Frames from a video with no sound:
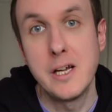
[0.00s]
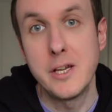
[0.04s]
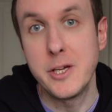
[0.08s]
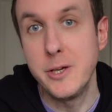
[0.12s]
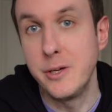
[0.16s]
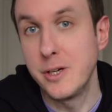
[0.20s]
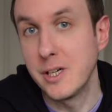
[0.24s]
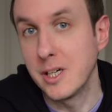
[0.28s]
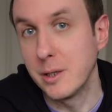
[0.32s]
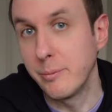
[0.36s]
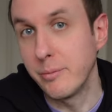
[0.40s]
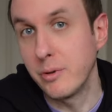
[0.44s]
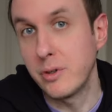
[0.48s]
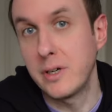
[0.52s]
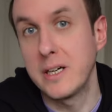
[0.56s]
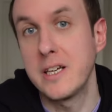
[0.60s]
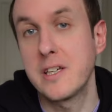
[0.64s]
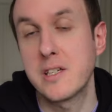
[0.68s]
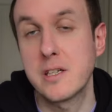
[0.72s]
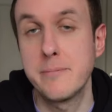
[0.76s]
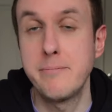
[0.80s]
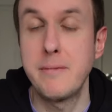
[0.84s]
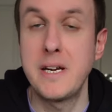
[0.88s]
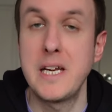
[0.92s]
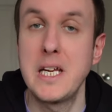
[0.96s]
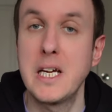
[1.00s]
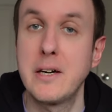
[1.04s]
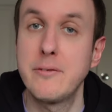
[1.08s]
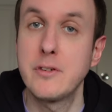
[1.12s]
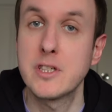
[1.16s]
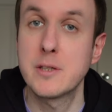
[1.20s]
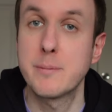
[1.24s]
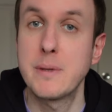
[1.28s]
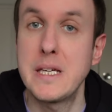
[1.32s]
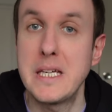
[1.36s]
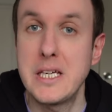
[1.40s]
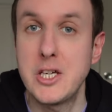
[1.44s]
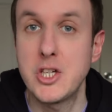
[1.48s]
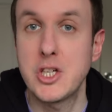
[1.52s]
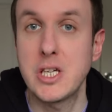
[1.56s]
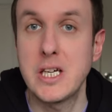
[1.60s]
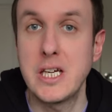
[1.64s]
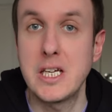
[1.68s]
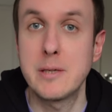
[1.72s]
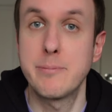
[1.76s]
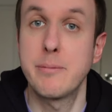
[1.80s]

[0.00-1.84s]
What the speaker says: you can apply this to many other species.